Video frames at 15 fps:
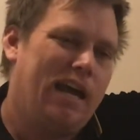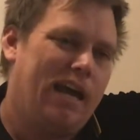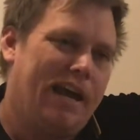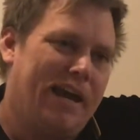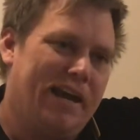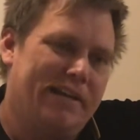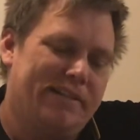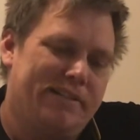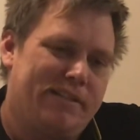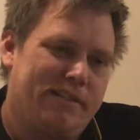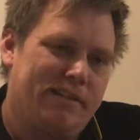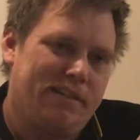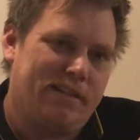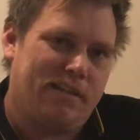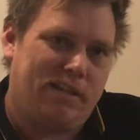and
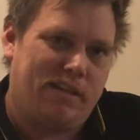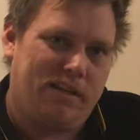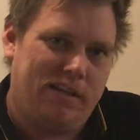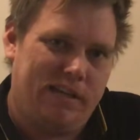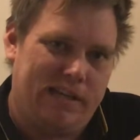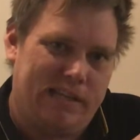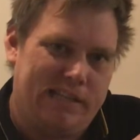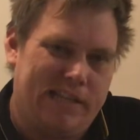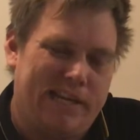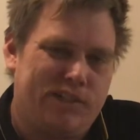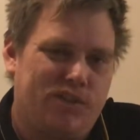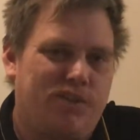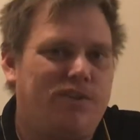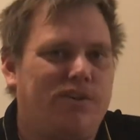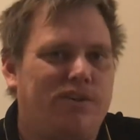
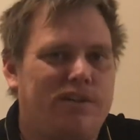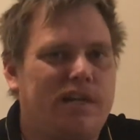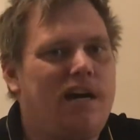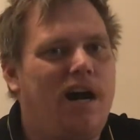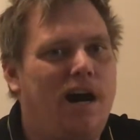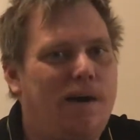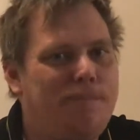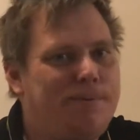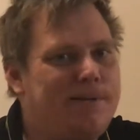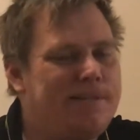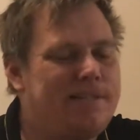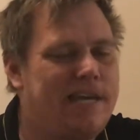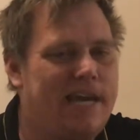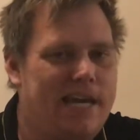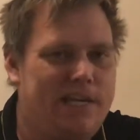electrical
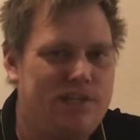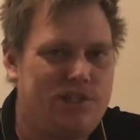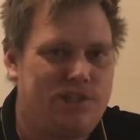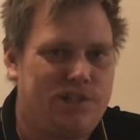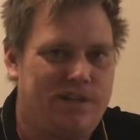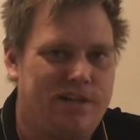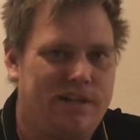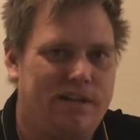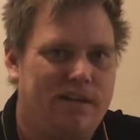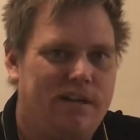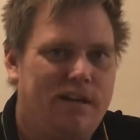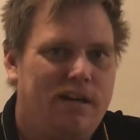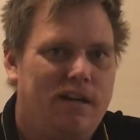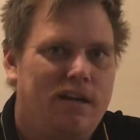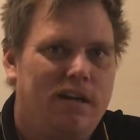computation
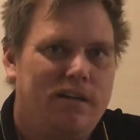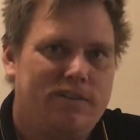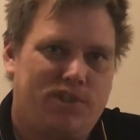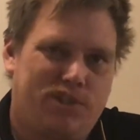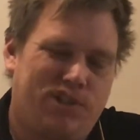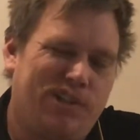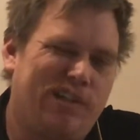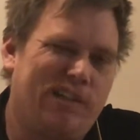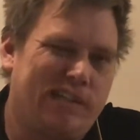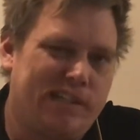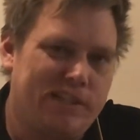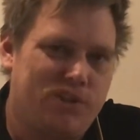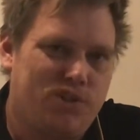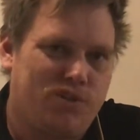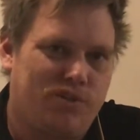
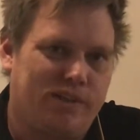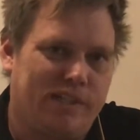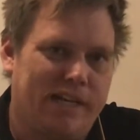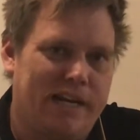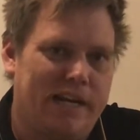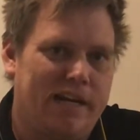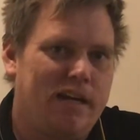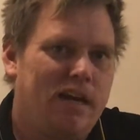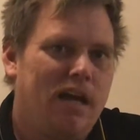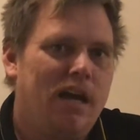circuitry